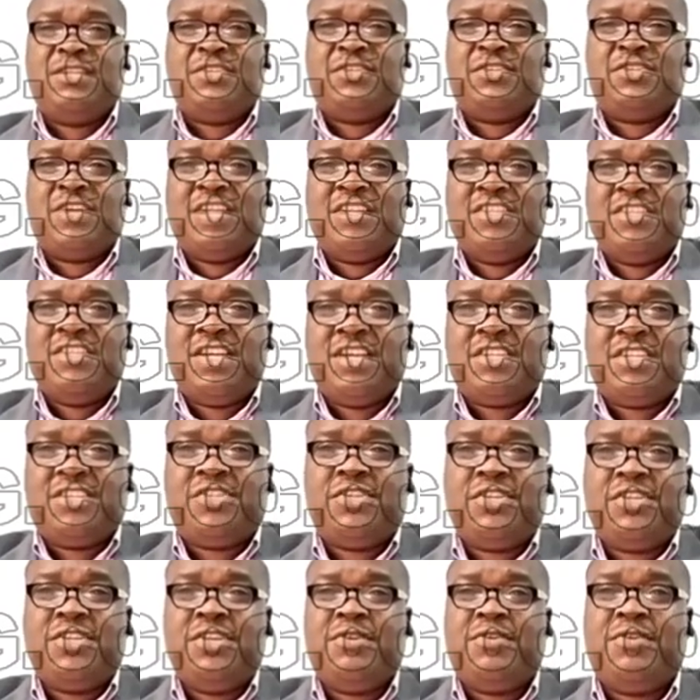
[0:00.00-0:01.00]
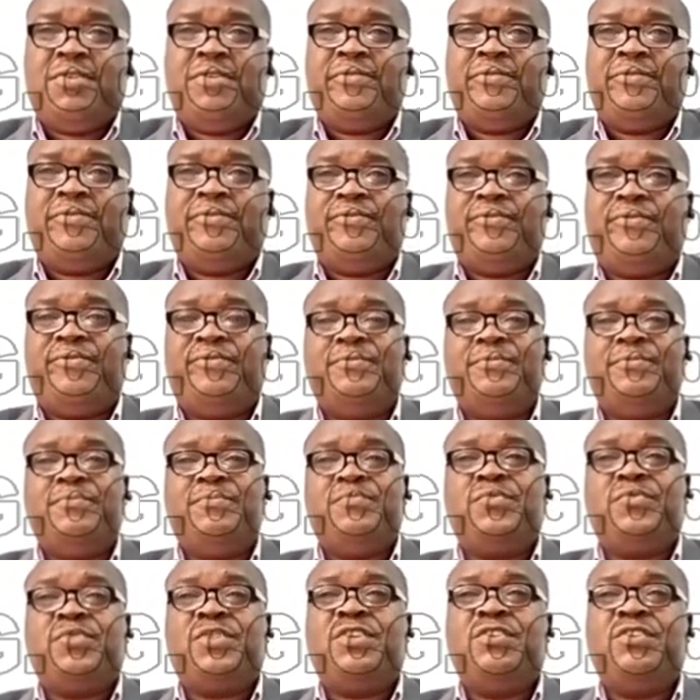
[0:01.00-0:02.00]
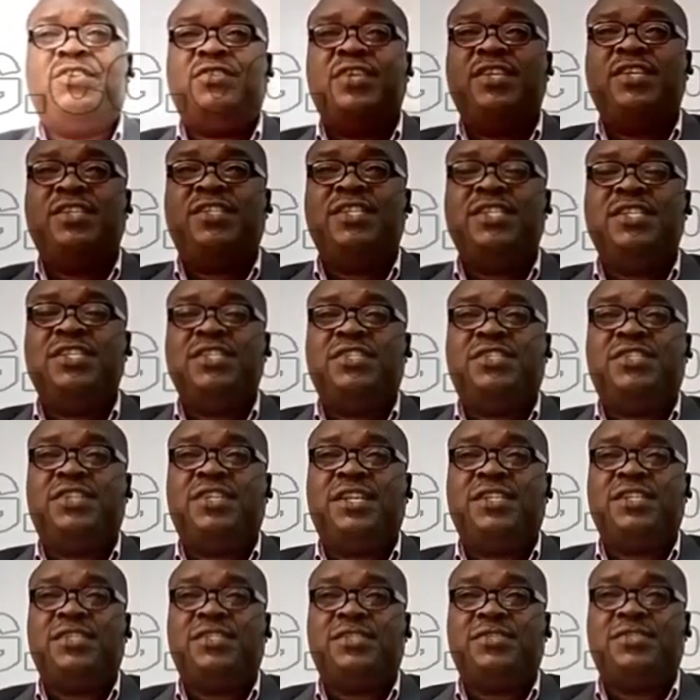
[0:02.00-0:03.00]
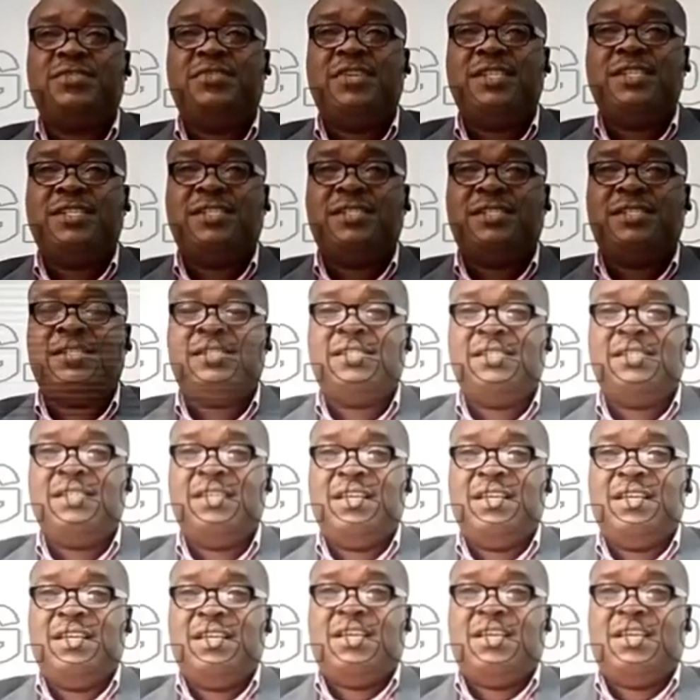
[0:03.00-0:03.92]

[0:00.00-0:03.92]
trajectory of raising interest rates to